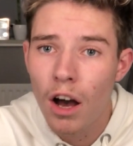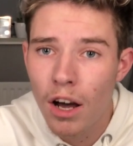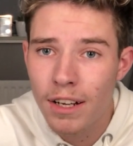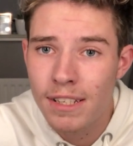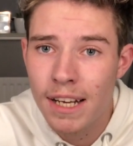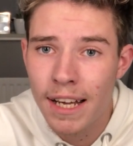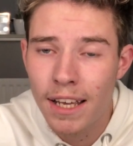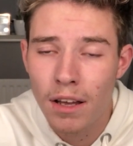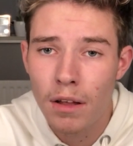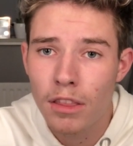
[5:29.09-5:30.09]

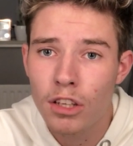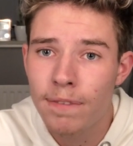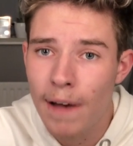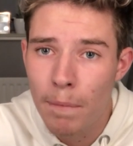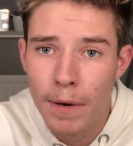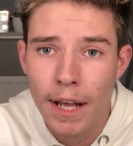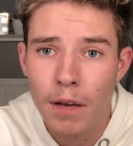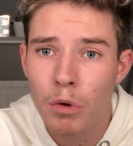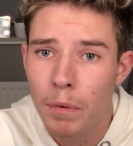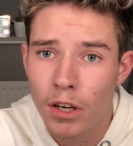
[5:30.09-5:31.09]
Honestly, your
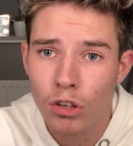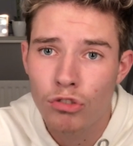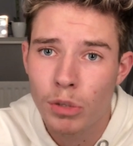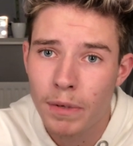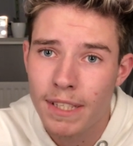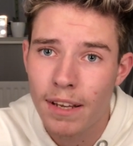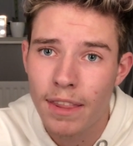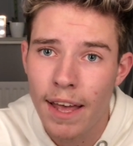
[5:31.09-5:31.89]
family will be 100%